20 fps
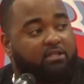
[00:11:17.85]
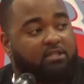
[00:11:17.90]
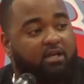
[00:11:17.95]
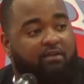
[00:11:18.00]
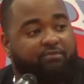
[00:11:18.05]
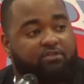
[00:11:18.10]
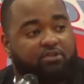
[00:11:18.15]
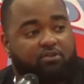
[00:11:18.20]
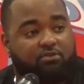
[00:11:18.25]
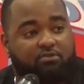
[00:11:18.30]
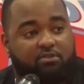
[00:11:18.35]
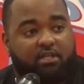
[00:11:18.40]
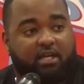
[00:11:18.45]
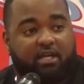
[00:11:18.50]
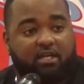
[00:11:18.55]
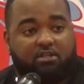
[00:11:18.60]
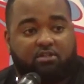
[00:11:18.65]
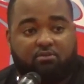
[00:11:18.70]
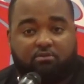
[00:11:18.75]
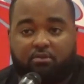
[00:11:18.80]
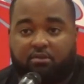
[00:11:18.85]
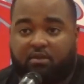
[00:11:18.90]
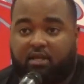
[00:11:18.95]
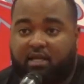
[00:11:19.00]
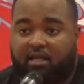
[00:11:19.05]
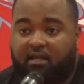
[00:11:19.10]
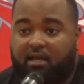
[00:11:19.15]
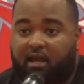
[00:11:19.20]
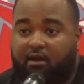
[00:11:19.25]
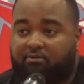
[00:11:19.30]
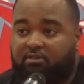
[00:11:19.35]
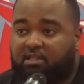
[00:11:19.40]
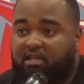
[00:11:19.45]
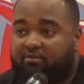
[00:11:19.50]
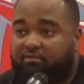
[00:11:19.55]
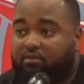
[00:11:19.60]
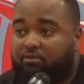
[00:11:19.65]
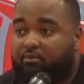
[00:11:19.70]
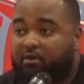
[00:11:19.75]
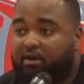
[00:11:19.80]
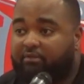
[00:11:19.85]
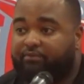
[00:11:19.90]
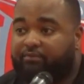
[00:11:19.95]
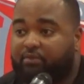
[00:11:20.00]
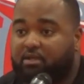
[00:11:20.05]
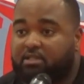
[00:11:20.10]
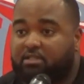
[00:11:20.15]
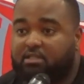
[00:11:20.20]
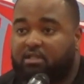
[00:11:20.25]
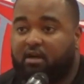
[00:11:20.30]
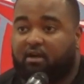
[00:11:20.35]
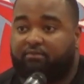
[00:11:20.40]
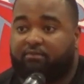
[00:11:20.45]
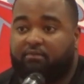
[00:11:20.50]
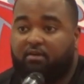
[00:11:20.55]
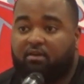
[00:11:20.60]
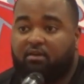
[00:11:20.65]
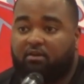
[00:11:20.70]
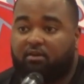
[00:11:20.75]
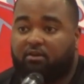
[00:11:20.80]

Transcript: Tough Tuesdays, you would think I was giving away free stuff.